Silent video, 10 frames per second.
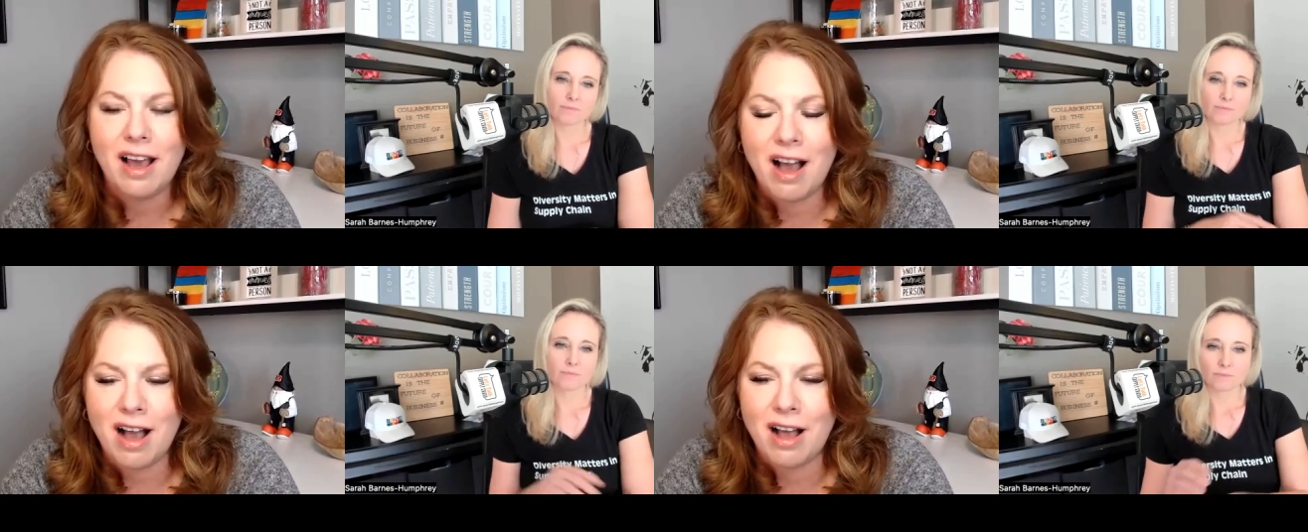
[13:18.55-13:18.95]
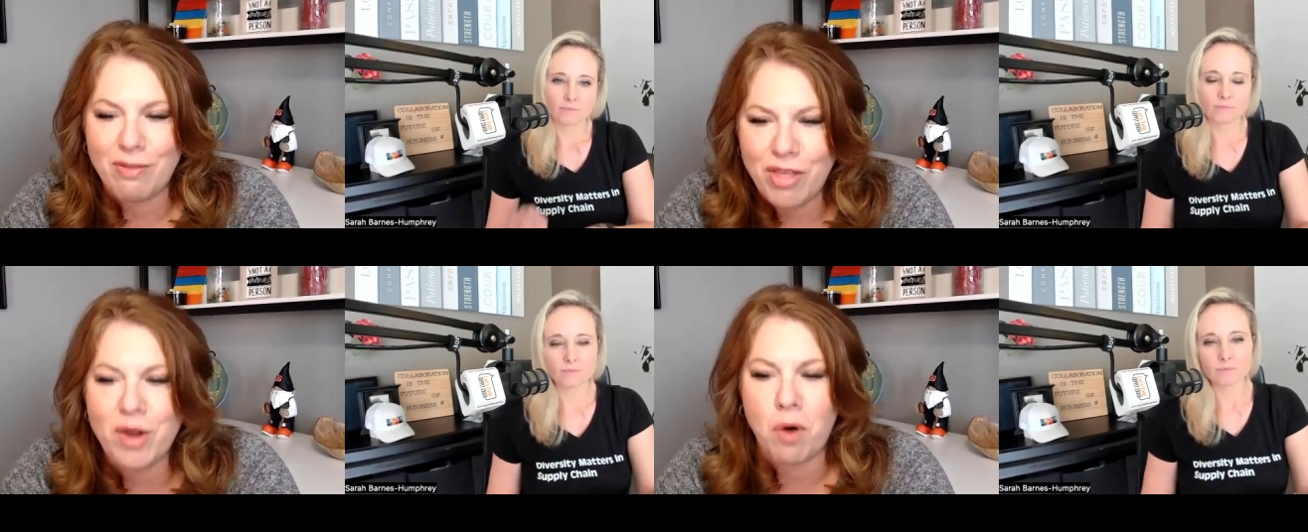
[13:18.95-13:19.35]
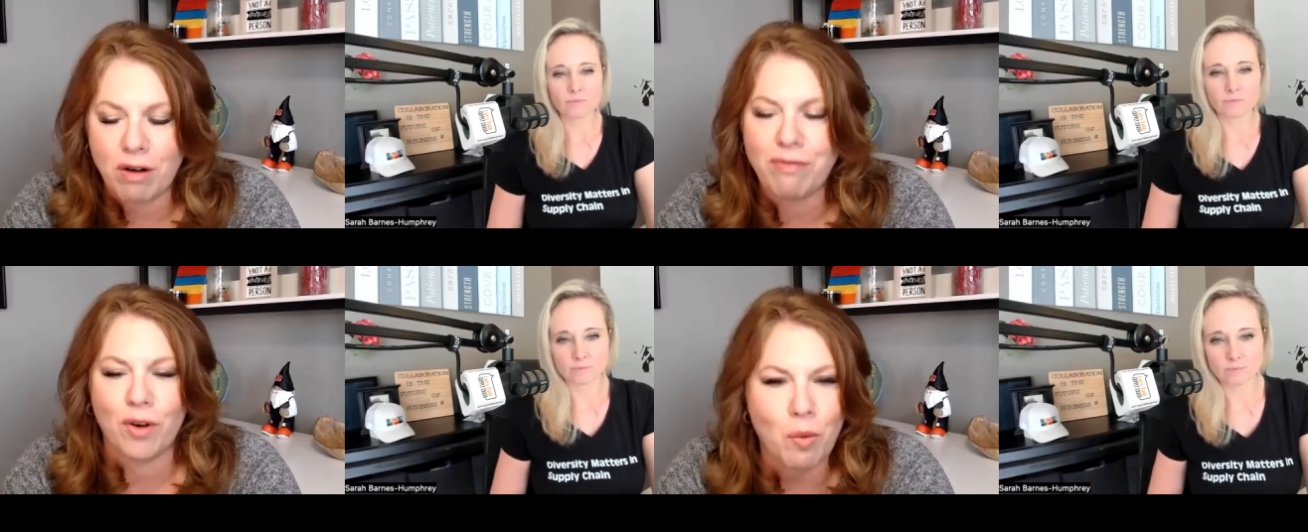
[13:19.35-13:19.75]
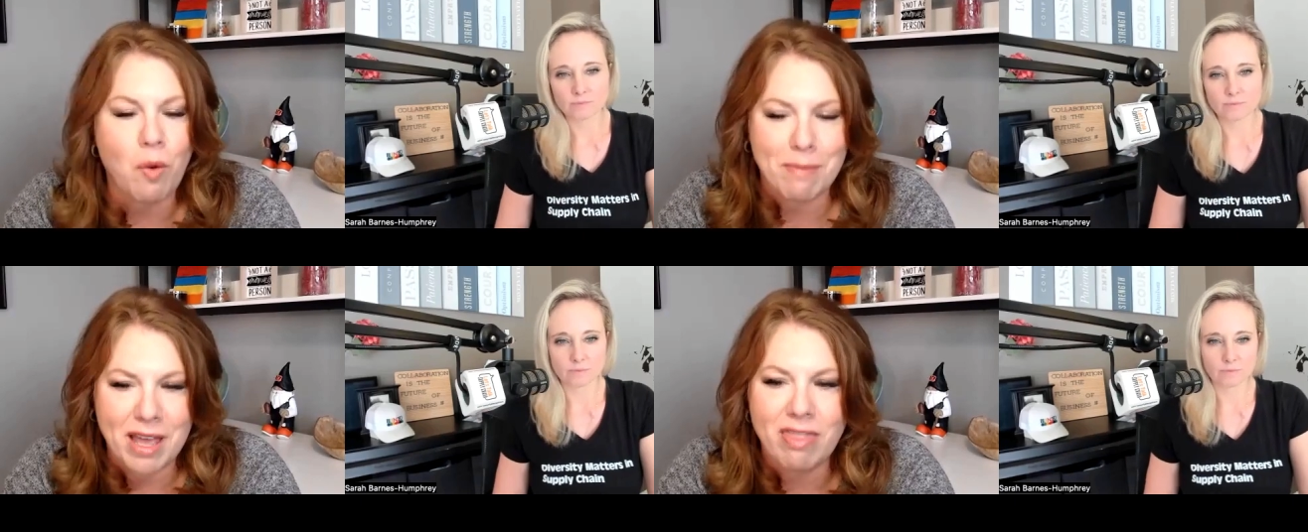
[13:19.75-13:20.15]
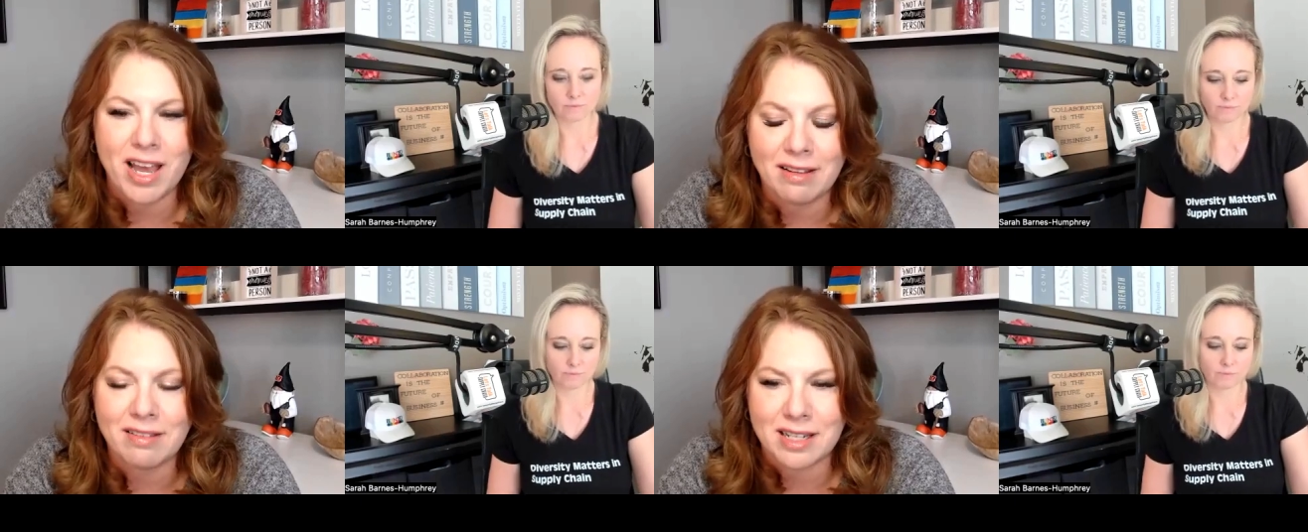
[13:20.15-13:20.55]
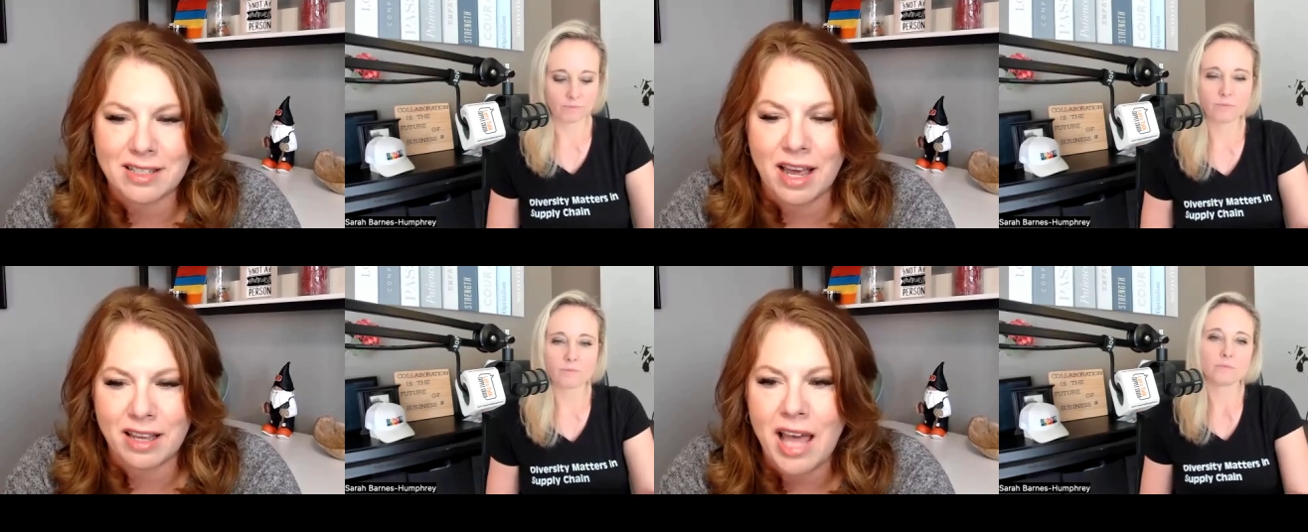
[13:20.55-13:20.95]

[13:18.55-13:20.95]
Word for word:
Speaker 1: uh, than work for a woman that that's like